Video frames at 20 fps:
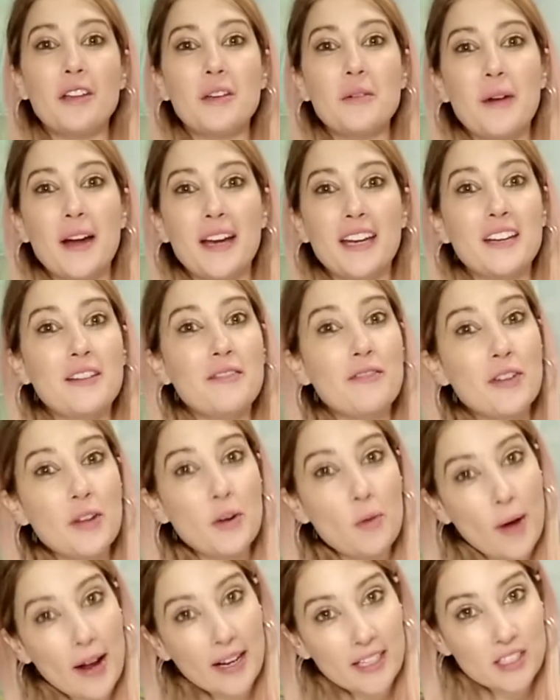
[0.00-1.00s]
you're waiting for your
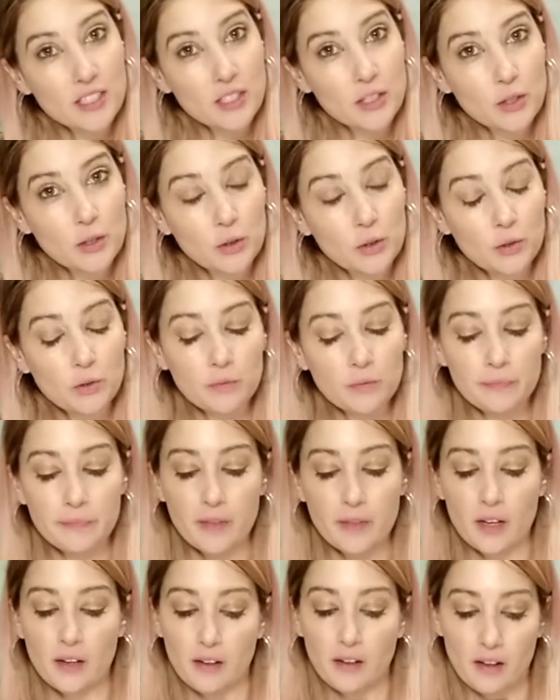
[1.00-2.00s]
wax to cool,
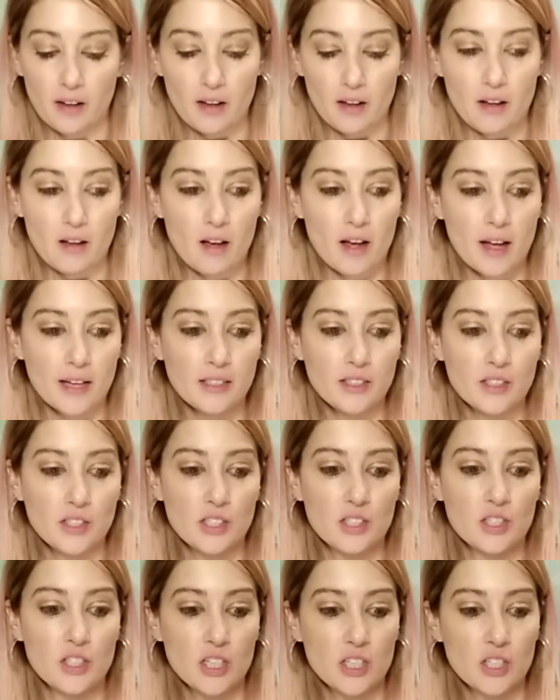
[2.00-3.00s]
I'd
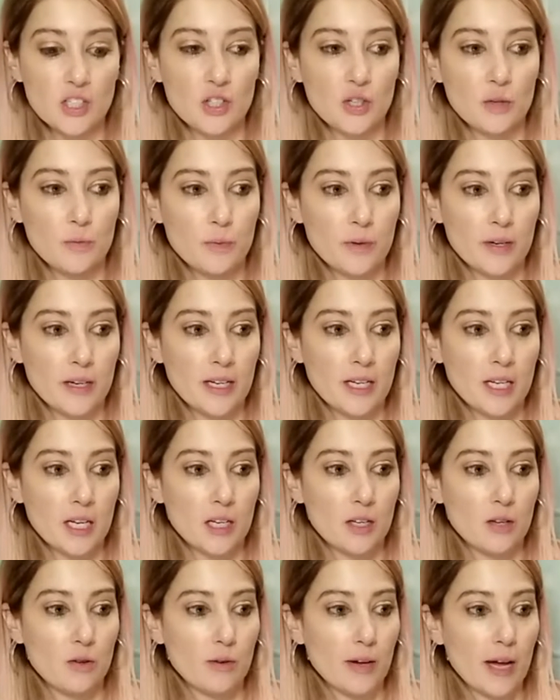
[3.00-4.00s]
suggest you bring
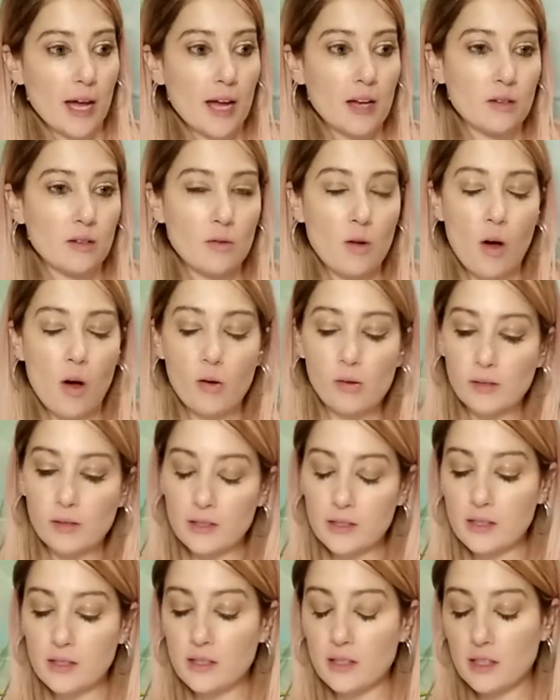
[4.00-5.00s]
your candle
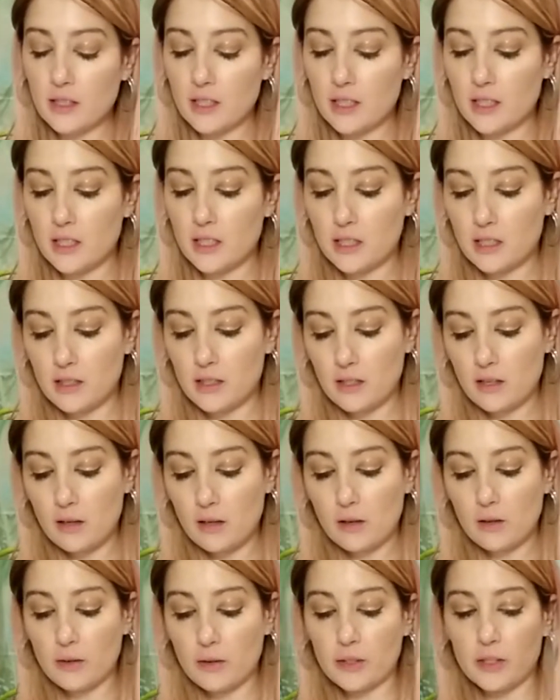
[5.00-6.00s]
holders
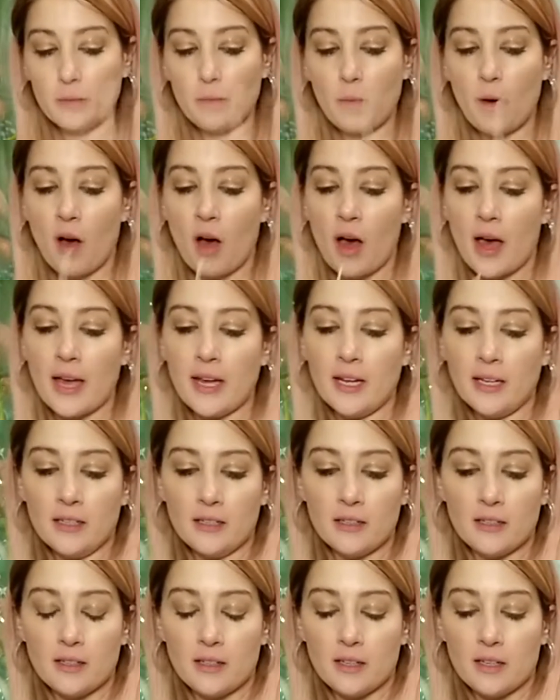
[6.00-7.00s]
close by
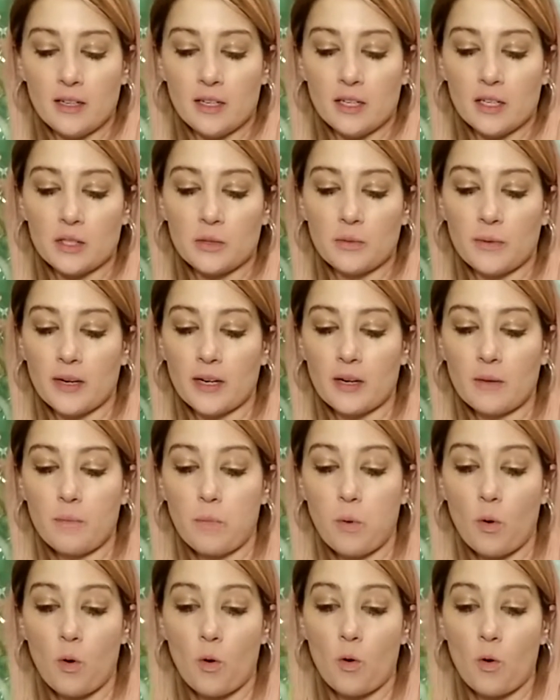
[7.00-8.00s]
because we're going to
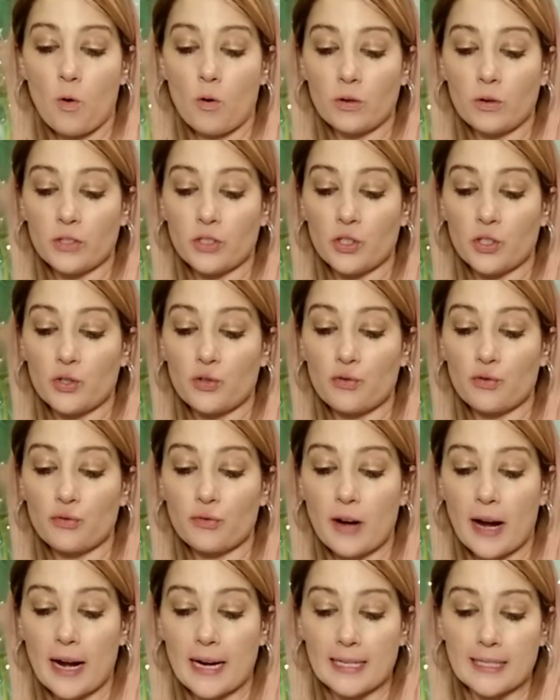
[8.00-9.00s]
pour
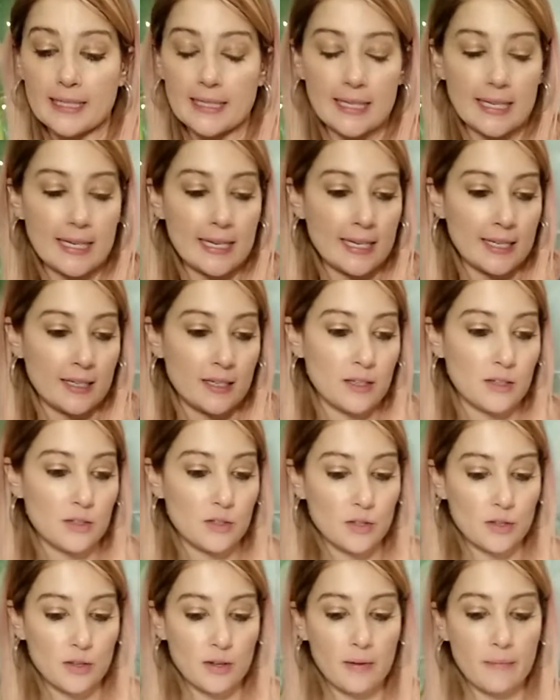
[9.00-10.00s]
straight into
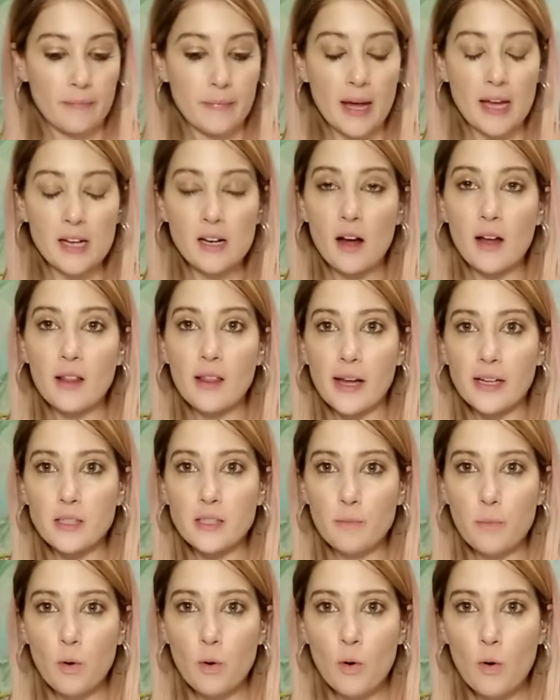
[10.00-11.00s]
them. And I like to
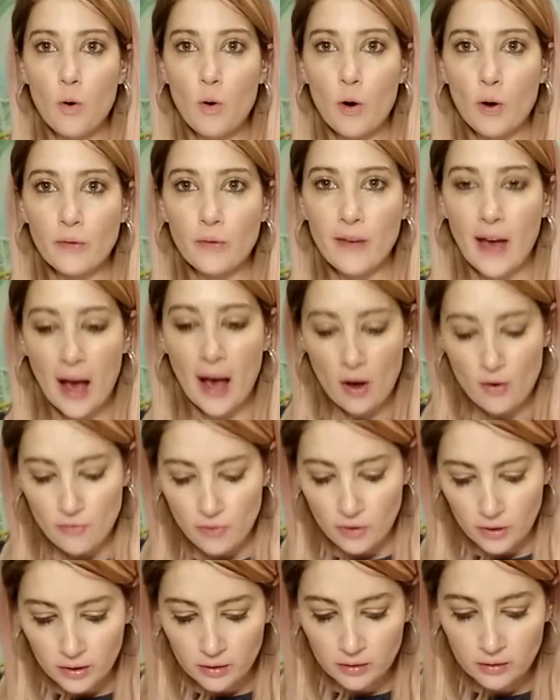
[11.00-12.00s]
pour over
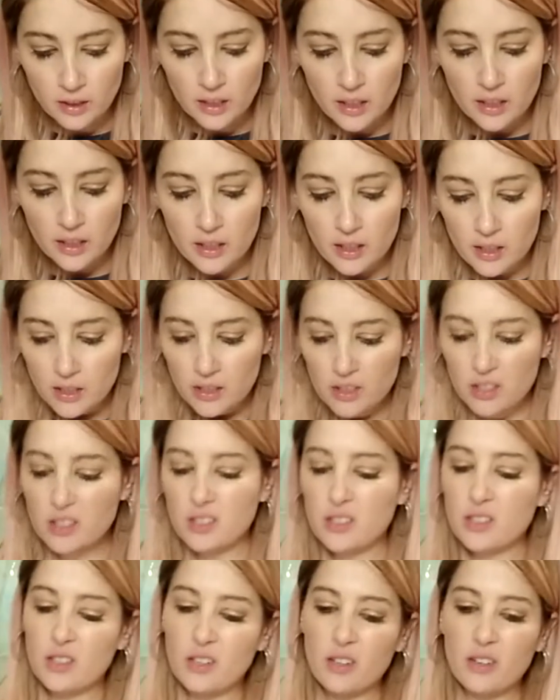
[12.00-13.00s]
alfoil just
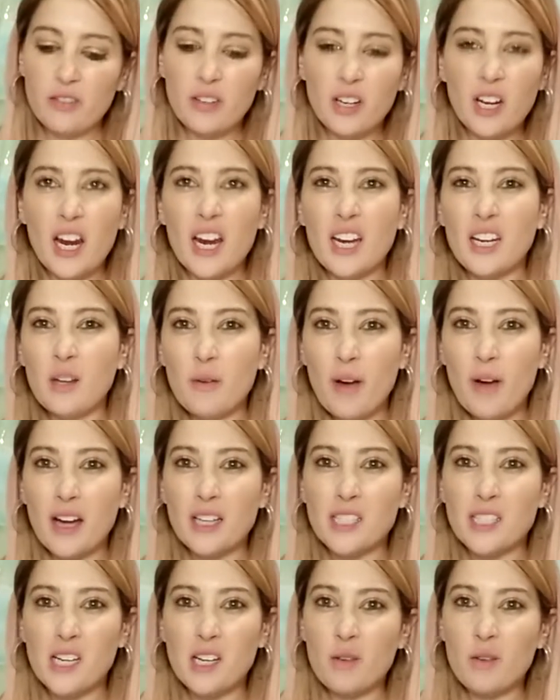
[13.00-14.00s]
so if you get any wax
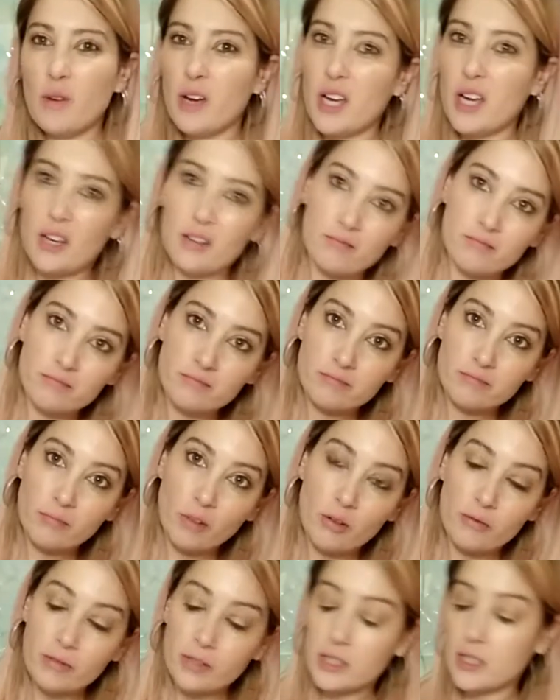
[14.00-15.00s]
anywhere,
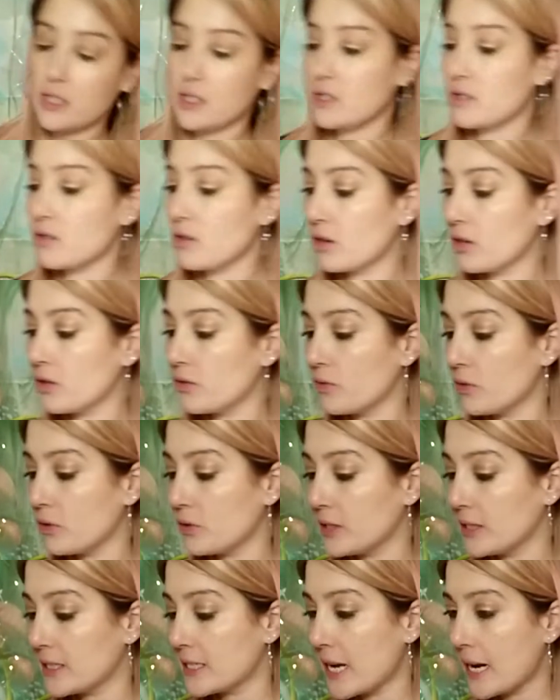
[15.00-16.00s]
obviously it's not going to ruin
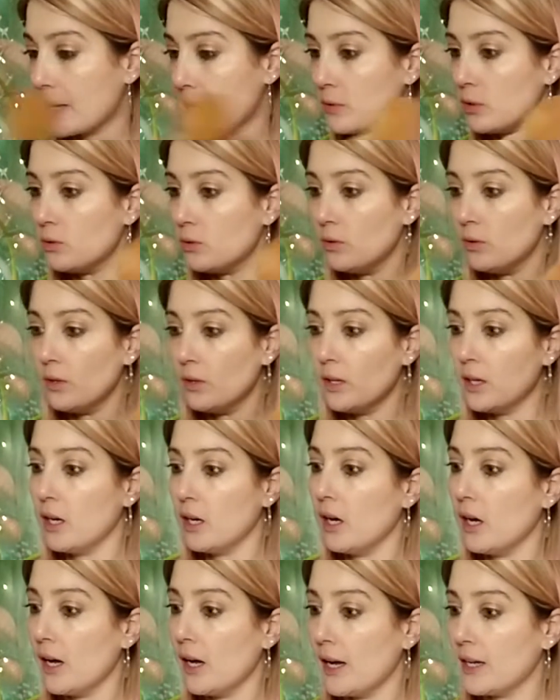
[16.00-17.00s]
your table.
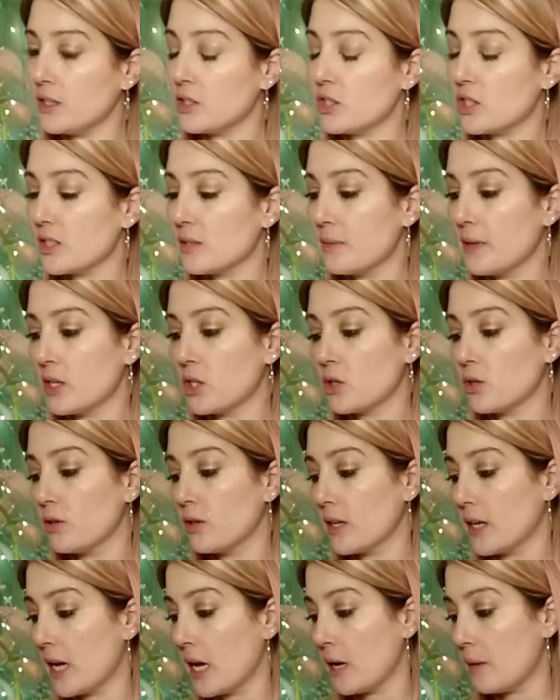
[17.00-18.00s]
And just make sure you're
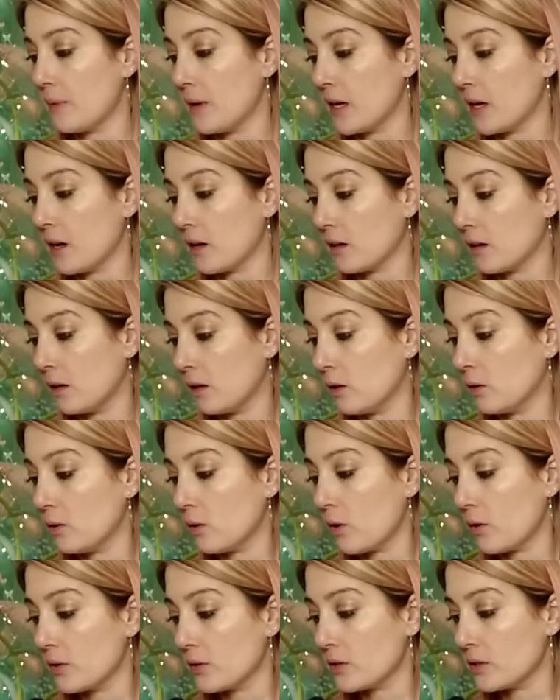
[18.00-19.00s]
keeping a
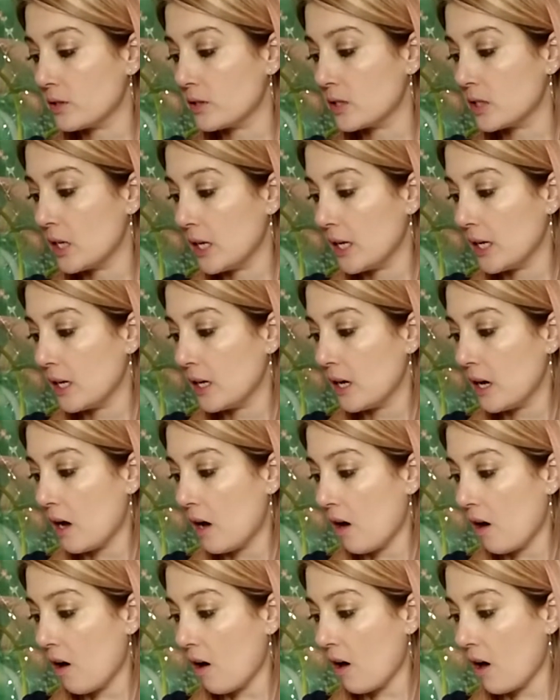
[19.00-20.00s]
close
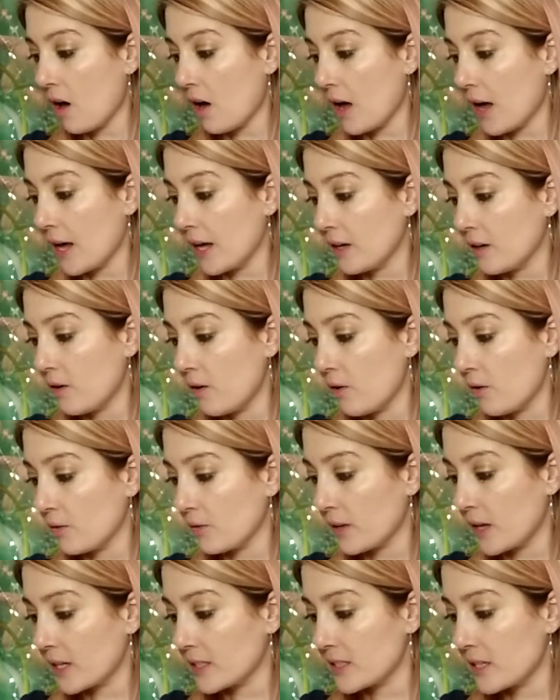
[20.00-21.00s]
eye on
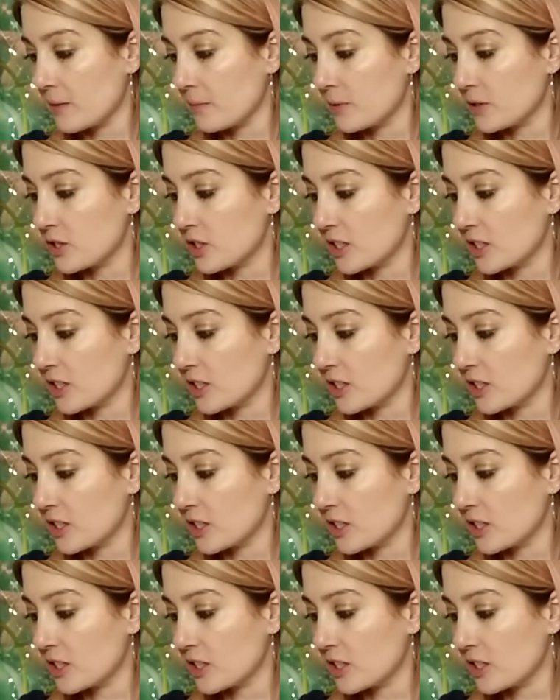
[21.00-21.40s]
that temperature